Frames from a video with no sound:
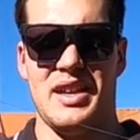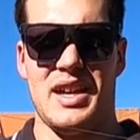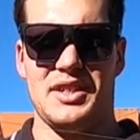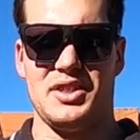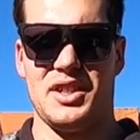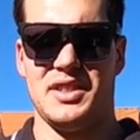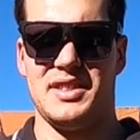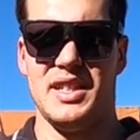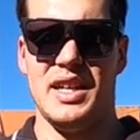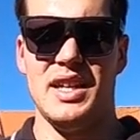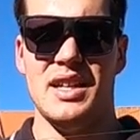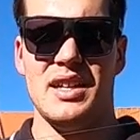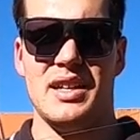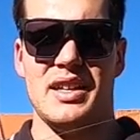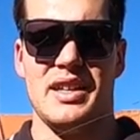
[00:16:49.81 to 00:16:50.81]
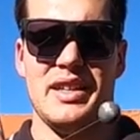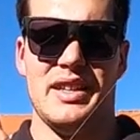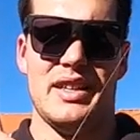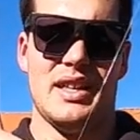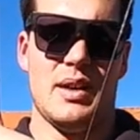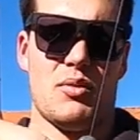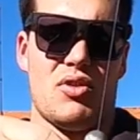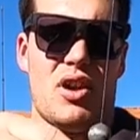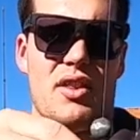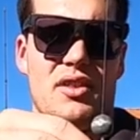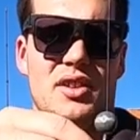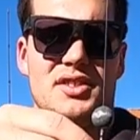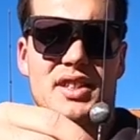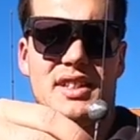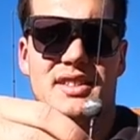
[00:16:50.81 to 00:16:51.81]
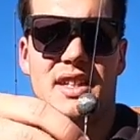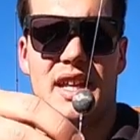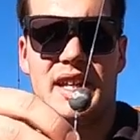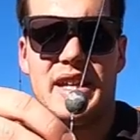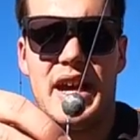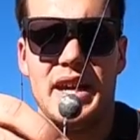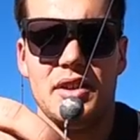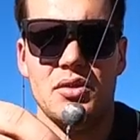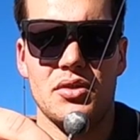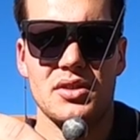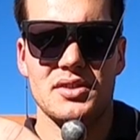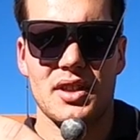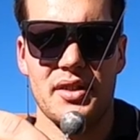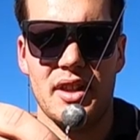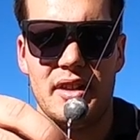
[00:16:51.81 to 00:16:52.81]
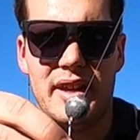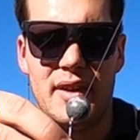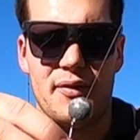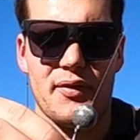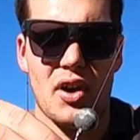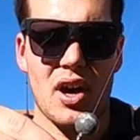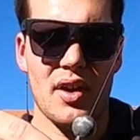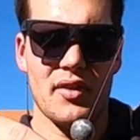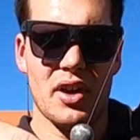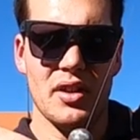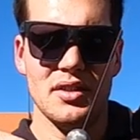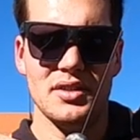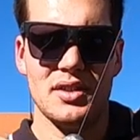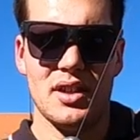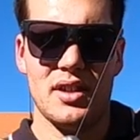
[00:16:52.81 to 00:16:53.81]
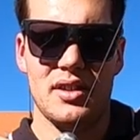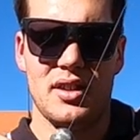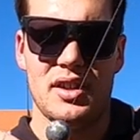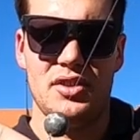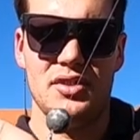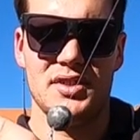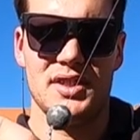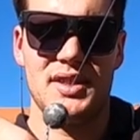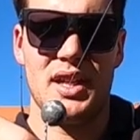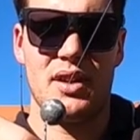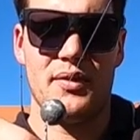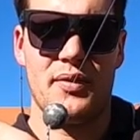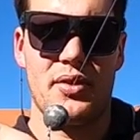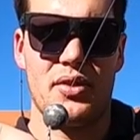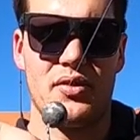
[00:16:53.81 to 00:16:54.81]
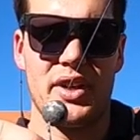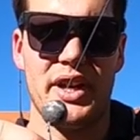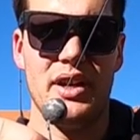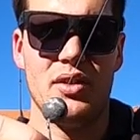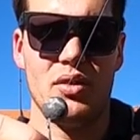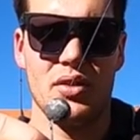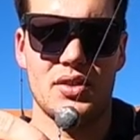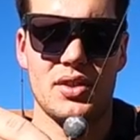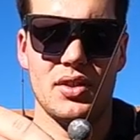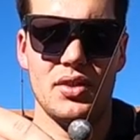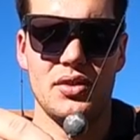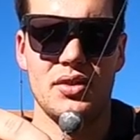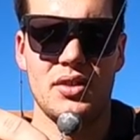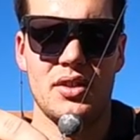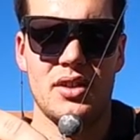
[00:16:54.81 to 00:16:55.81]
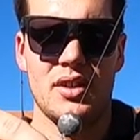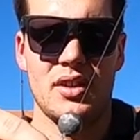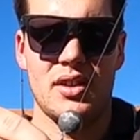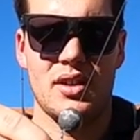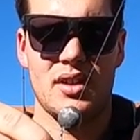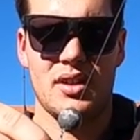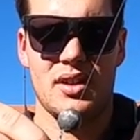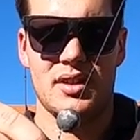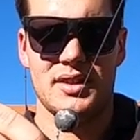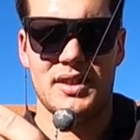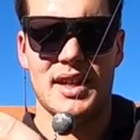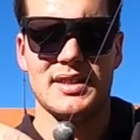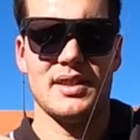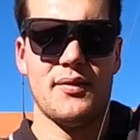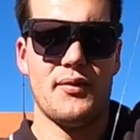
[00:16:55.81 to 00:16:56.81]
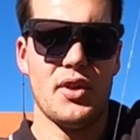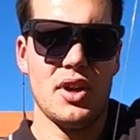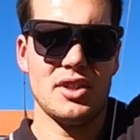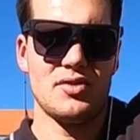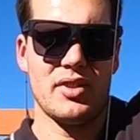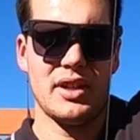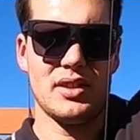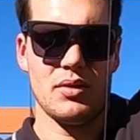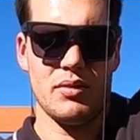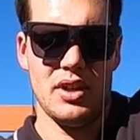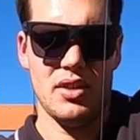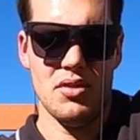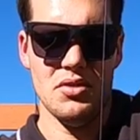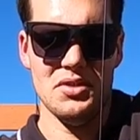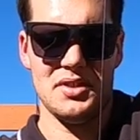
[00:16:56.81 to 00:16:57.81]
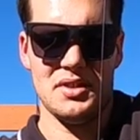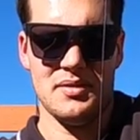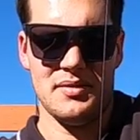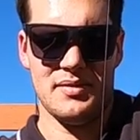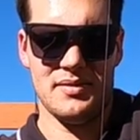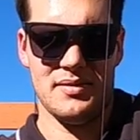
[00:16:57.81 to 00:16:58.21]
As you can see, we're either using a set of gang hooks. I think they're 5-0s. You can use a set of 3 or 2. So that's the first rig that we use.